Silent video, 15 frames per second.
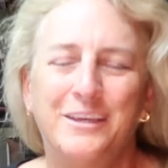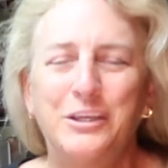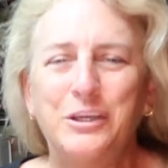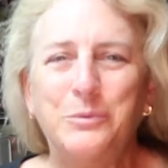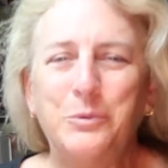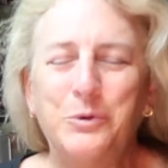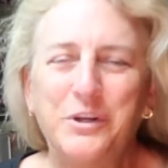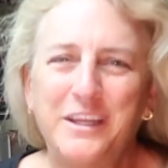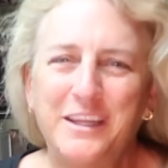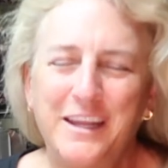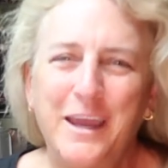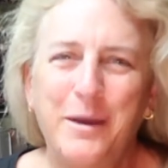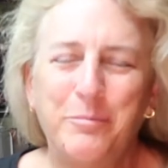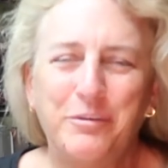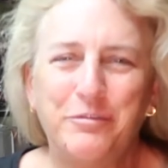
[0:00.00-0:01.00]
Good morning and
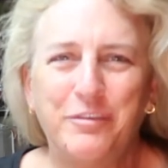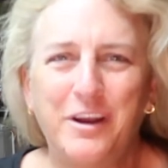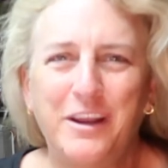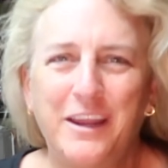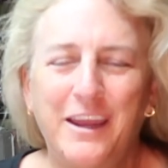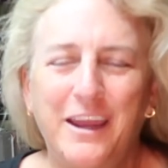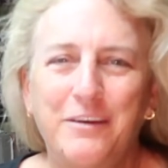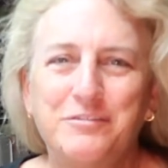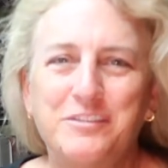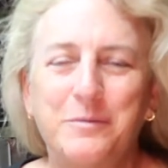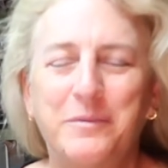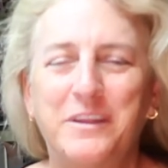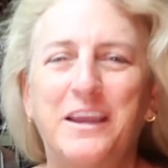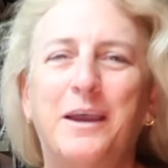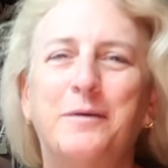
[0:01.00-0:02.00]
happy Friday. I have
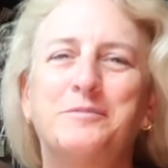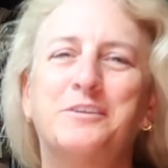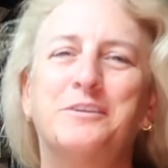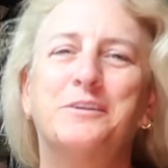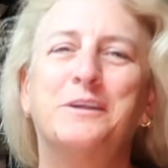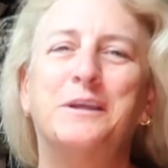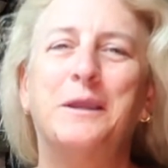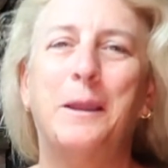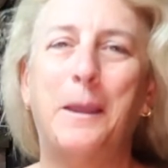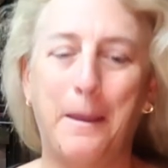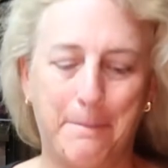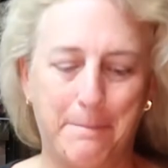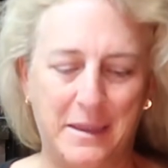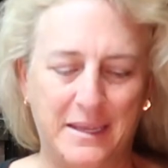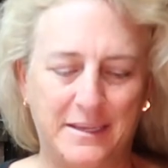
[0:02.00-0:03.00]
something absolutely
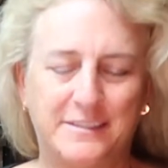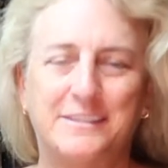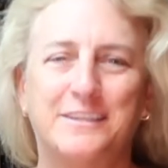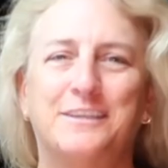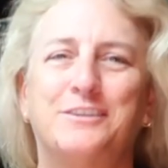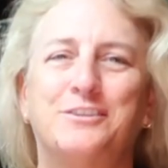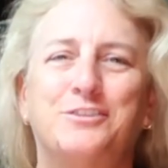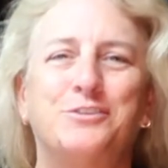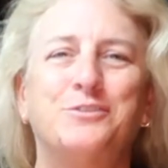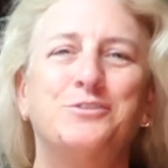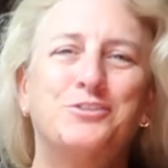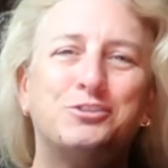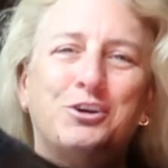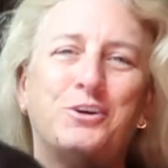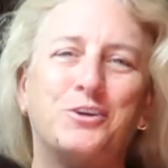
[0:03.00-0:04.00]
amazing to
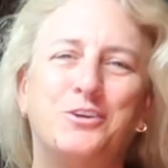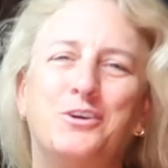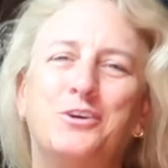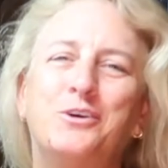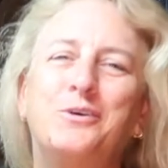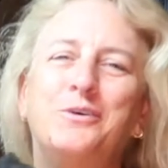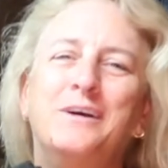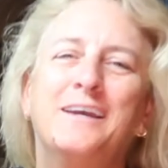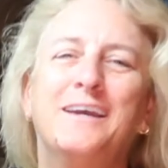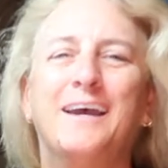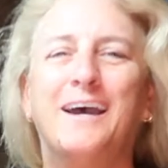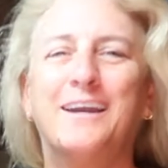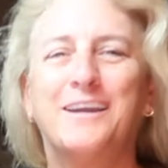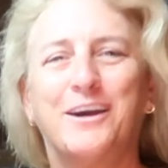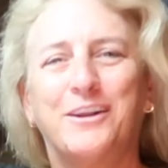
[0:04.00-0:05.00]
show you.
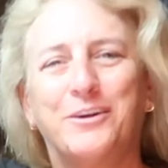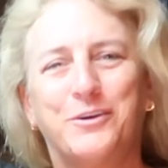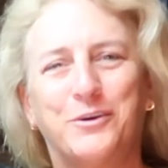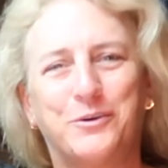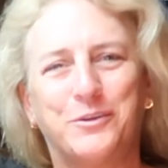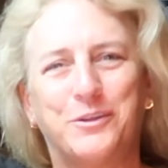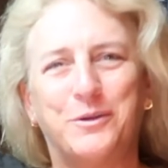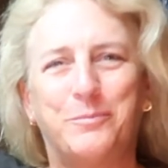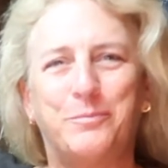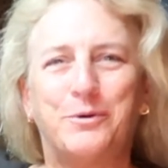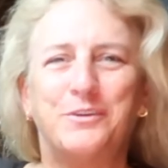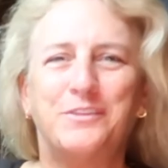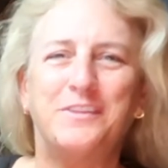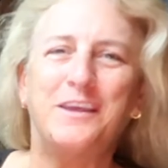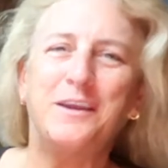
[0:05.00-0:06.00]
I got an early
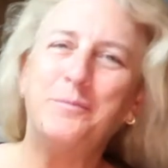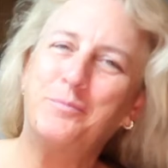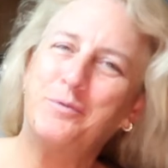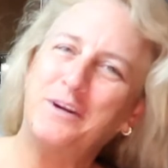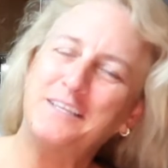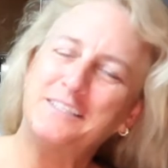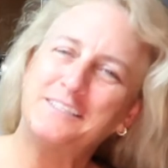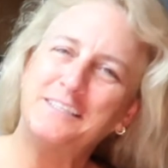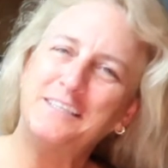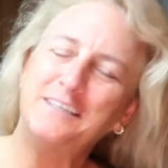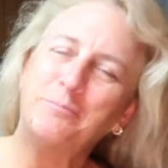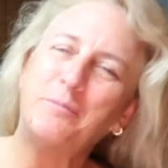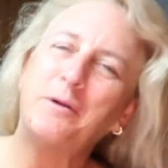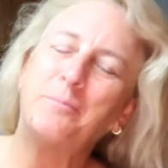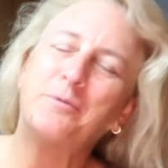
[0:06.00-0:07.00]
birthday
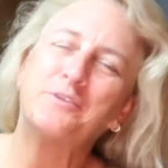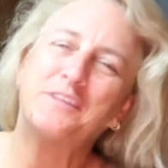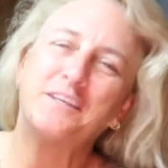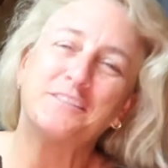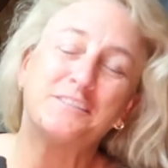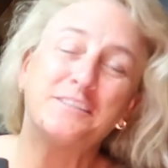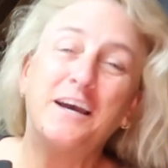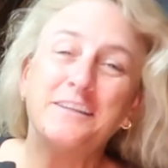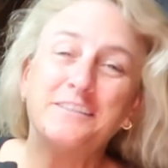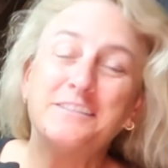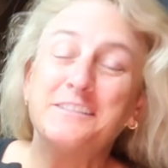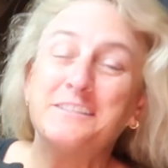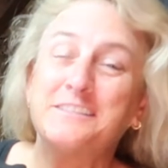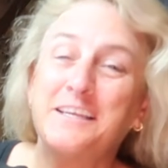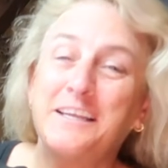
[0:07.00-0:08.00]
present. My birthday is not
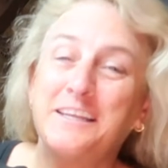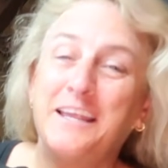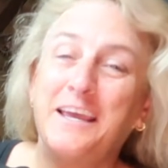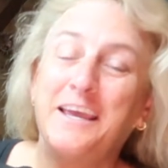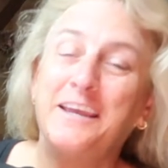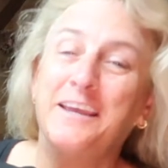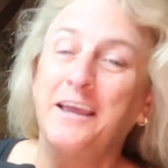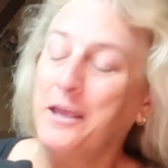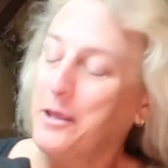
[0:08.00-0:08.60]
till Sunday,